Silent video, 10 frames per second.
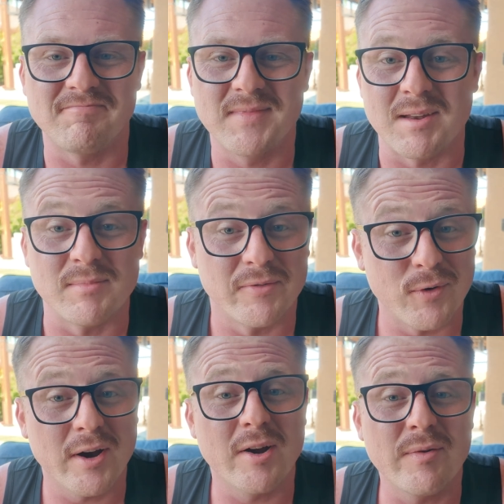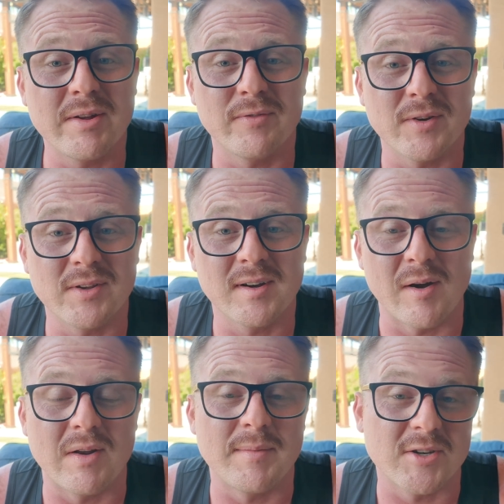And before I go any further, I
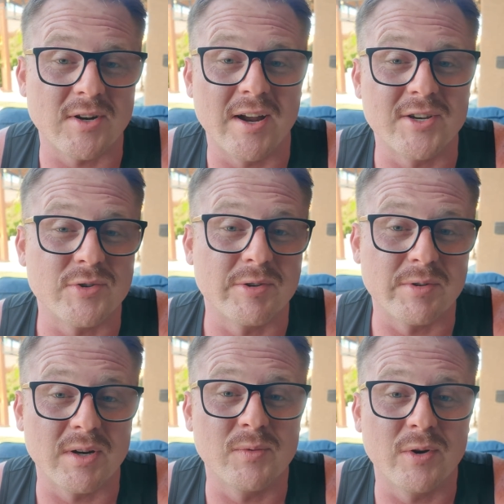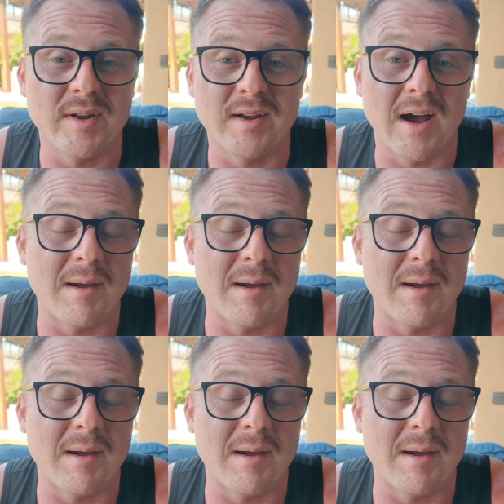want to make sure I issue a trigger warning.